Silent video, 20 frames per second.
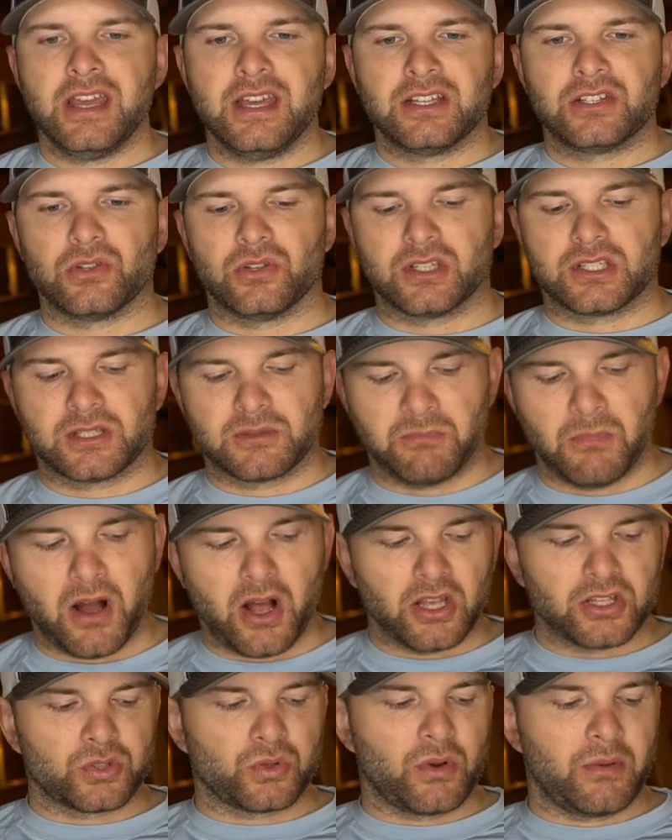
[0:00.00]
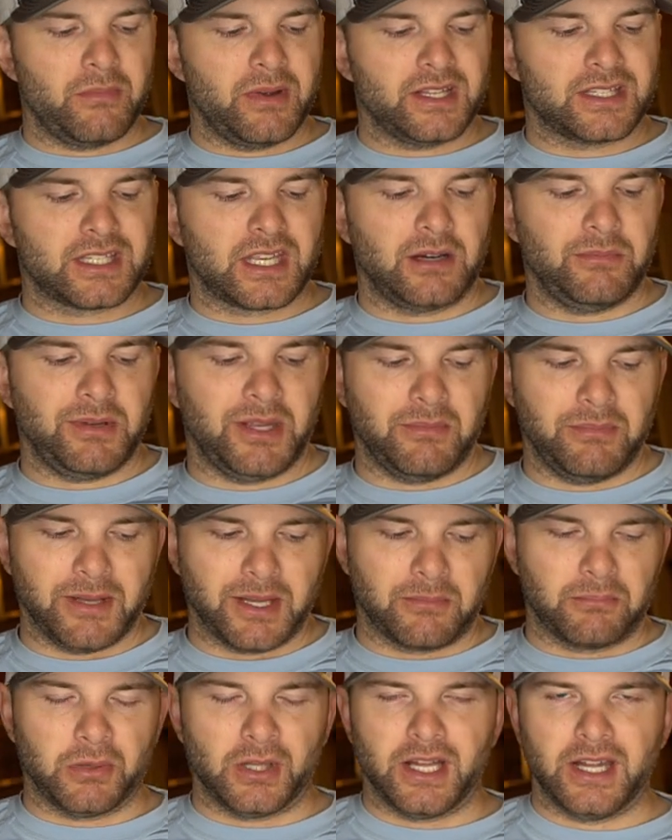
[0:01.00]
So a small swim bait's gonna be a
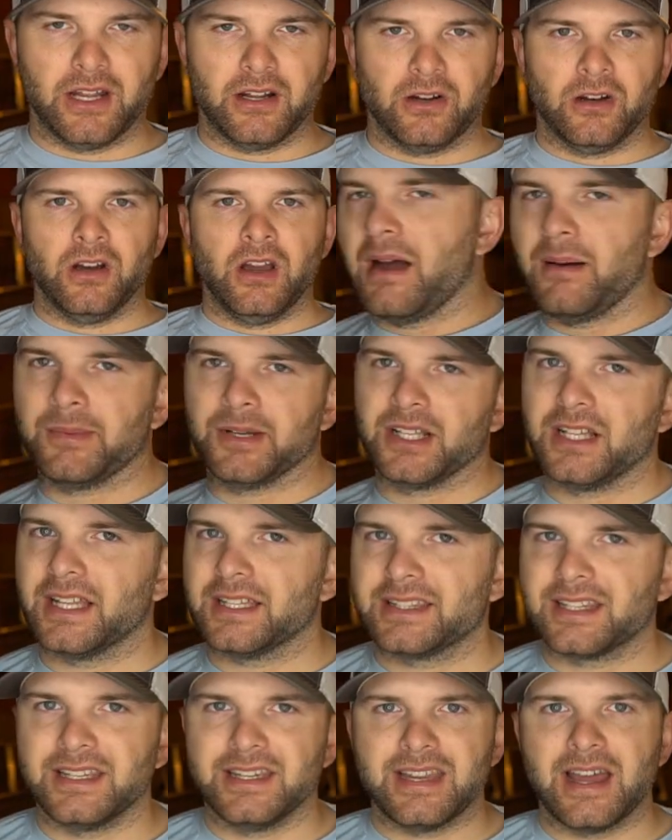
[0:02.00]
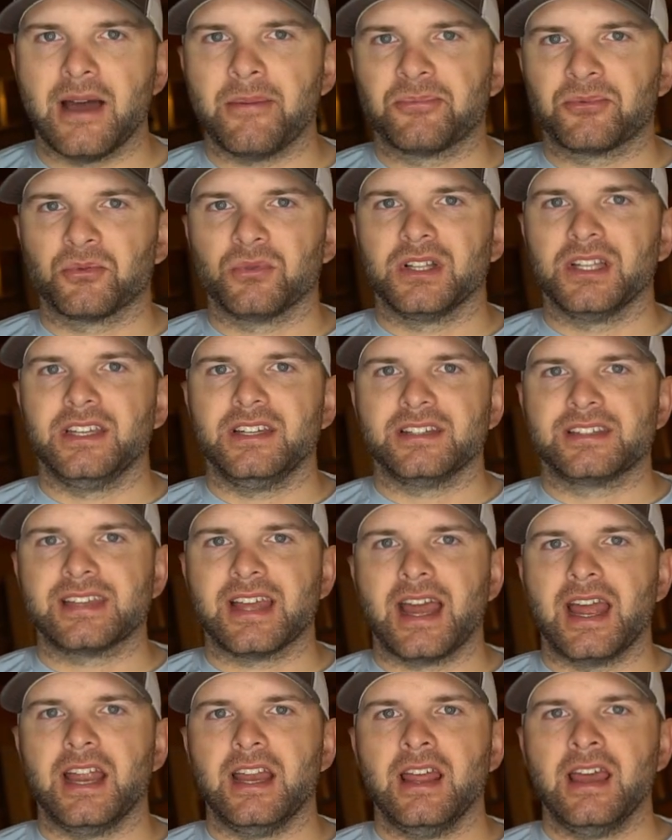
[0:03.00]
big player. I'm gonna let the depth really
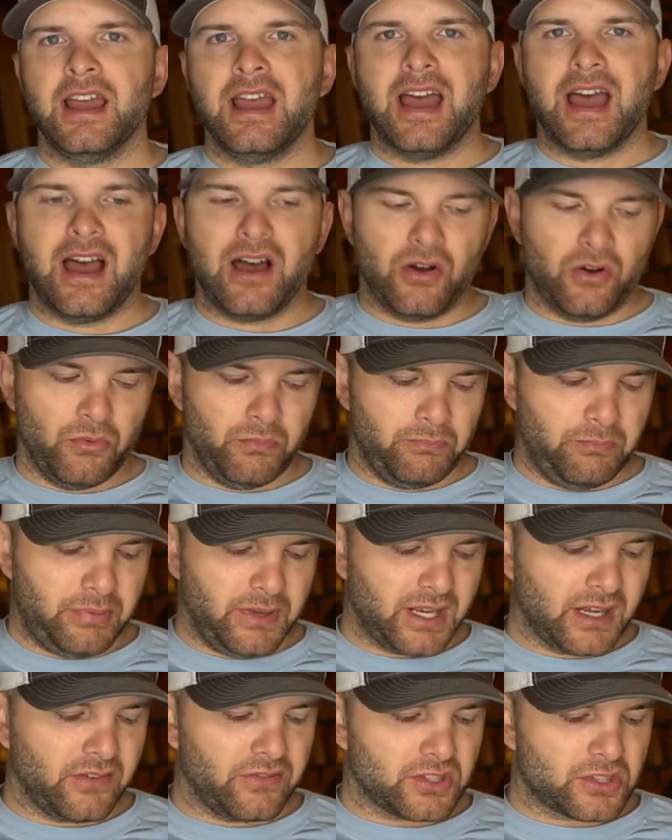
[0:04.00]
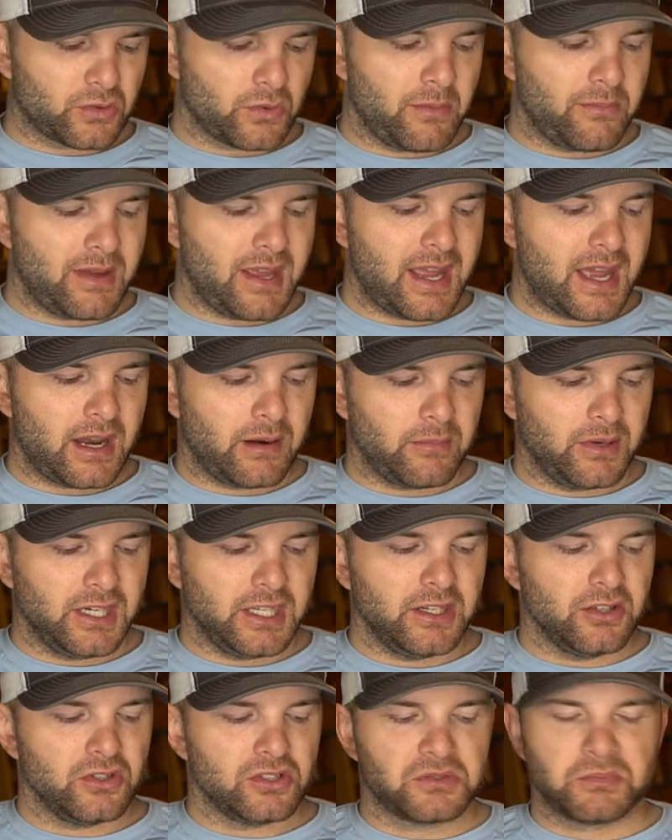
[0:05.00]
decide how big of a swim bait head I'm gonna
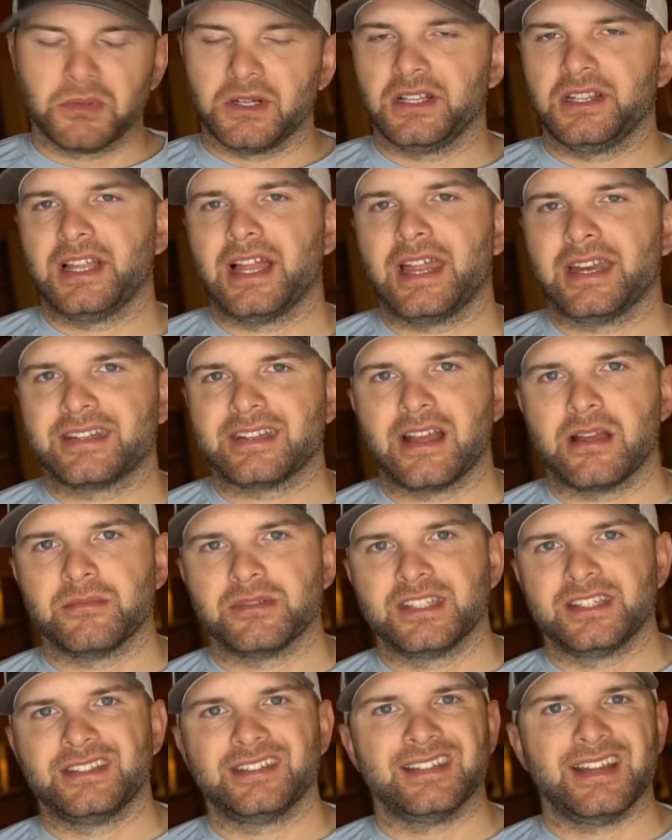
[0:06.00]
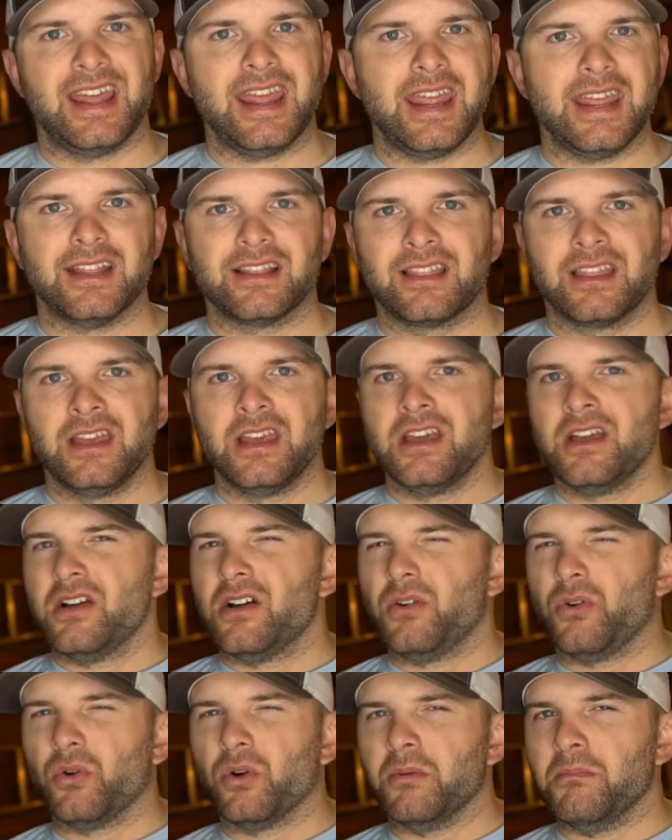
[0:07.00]
use, but a lot of times it's an eighth
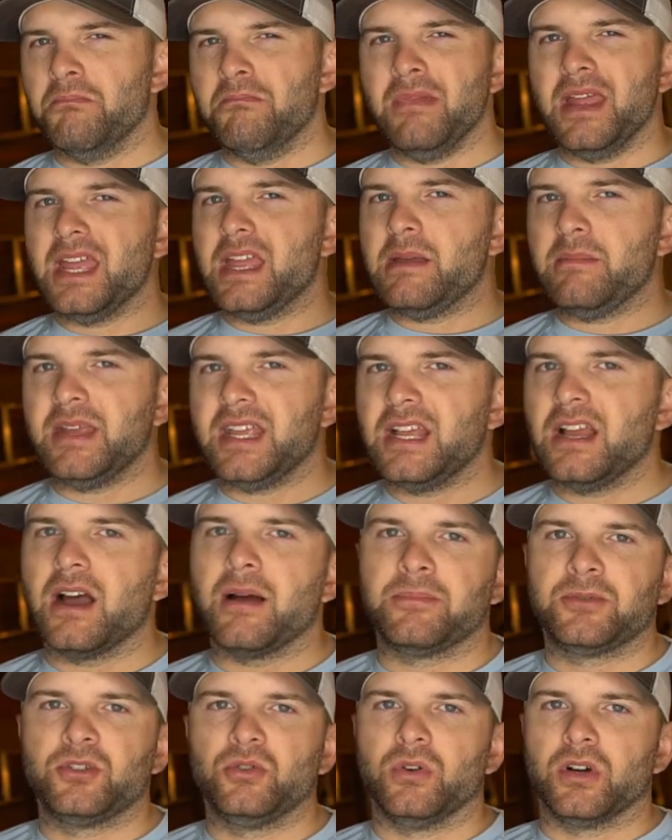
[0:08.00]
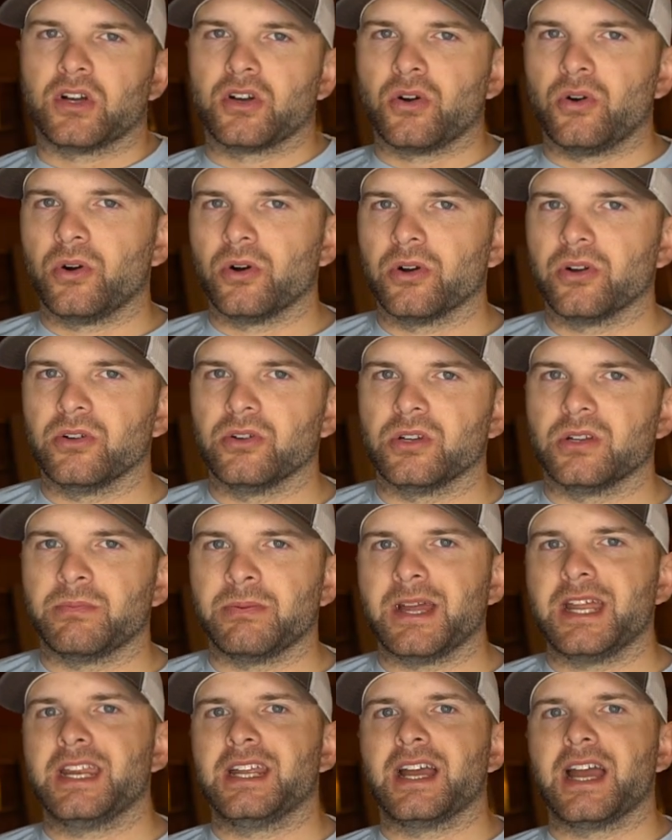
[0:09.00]
or maybe up to a quarter,
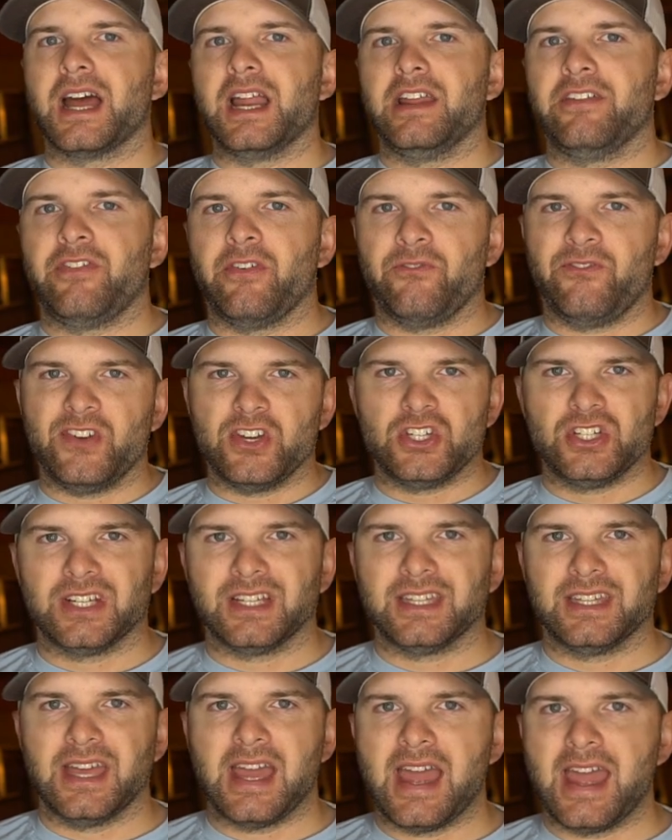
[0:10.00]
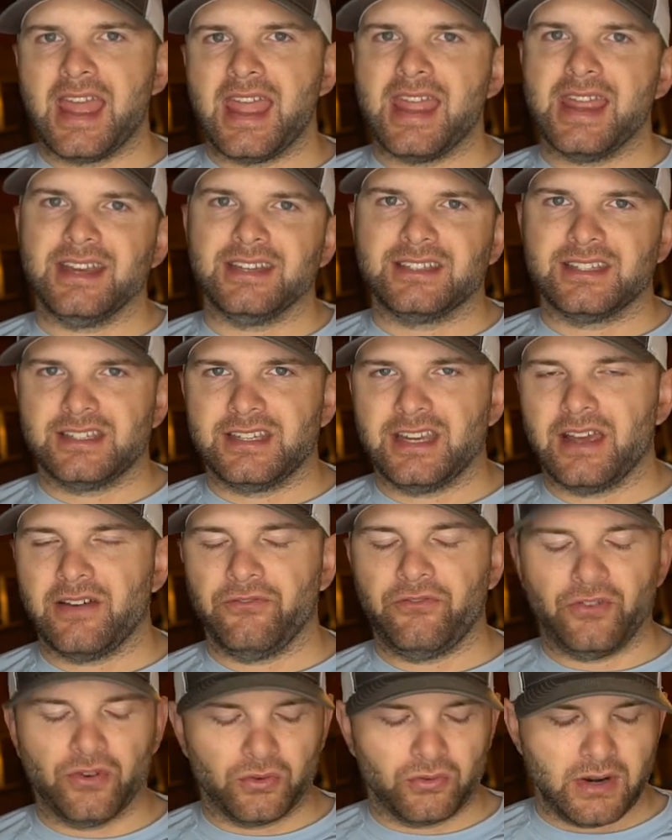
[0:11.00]
depending on if I'm fishing in that 8 to
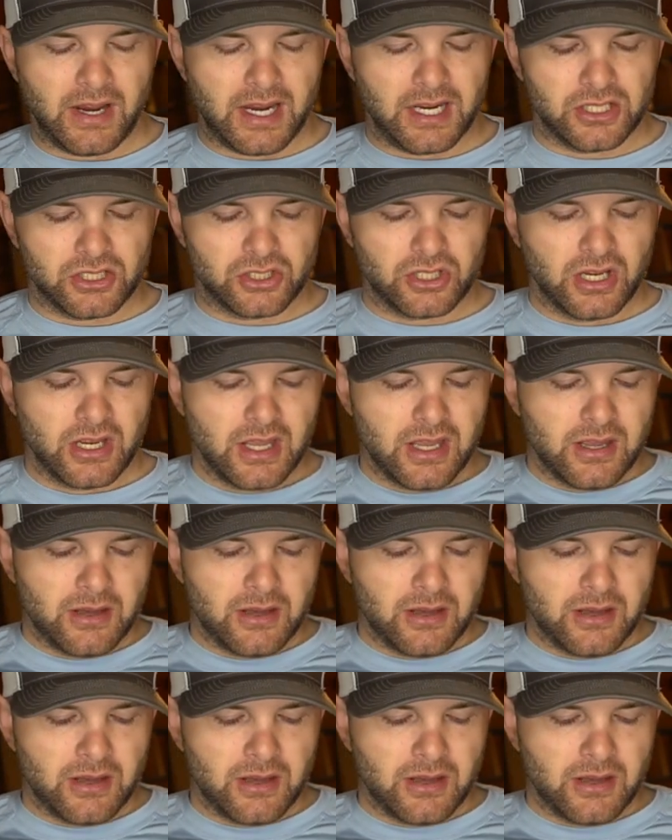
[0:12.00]
10 foot range.